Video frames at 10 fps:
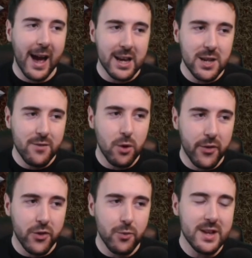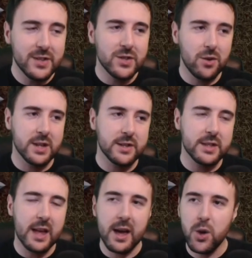and you've got 3
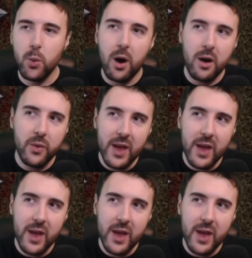Snotlings there who are